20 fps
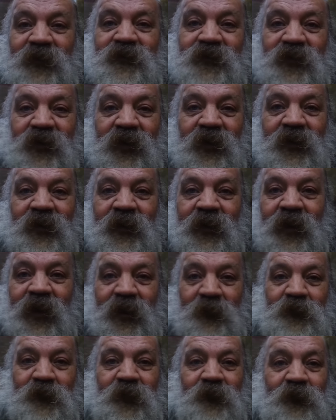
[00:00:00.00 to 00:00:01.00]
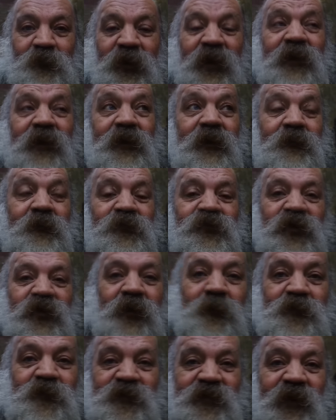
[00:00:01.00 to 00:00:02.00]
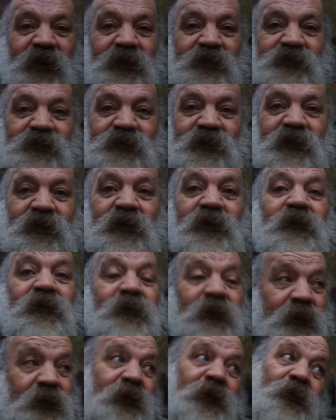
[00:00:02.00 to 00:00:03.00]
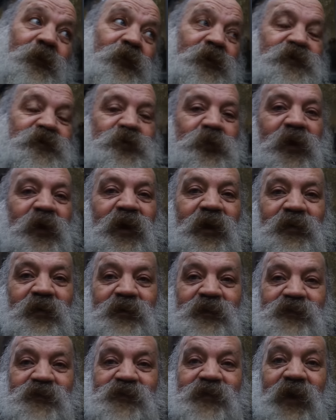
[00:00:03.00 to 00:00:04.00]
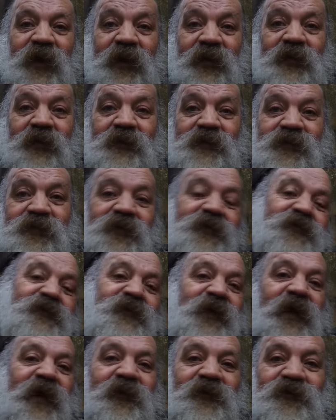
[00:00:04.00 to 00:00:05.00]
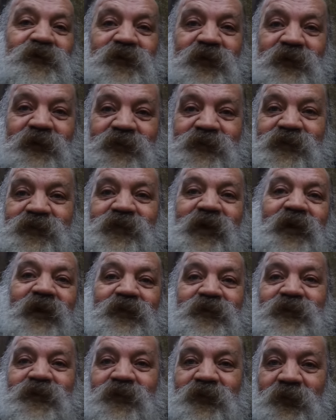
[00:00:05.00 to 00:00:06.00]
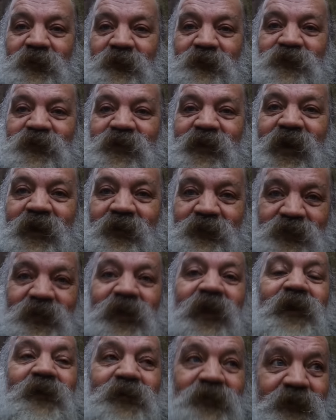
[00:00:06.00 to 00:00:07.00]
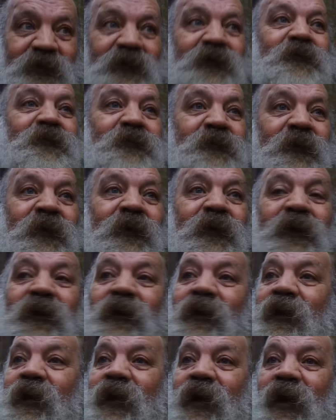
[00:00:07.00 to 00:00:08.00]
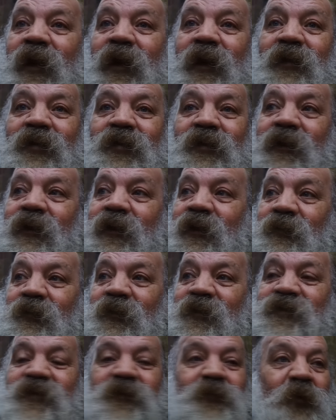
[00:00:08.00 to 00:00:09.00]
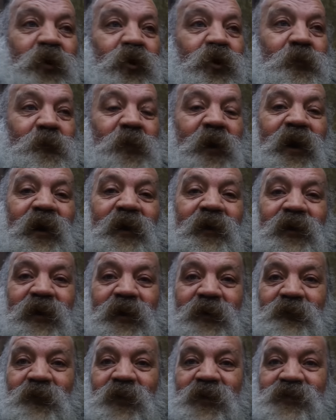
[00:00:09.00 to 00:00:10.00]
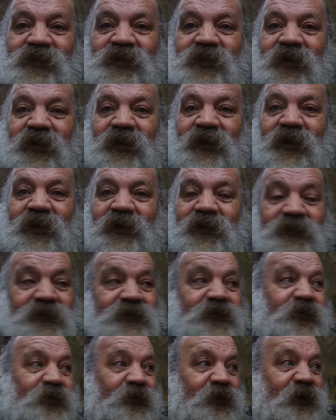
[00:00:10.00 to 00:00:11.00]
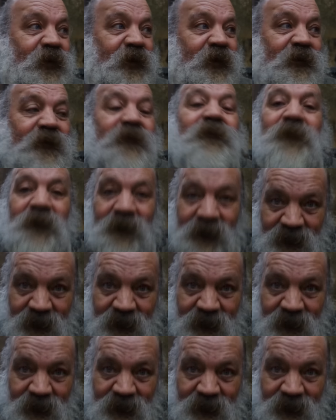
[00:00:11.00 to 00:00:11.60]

be turning up at Peckham Job Centre, which we understand is the sanctioned centre of South London. And um, a small party of us are here to uh,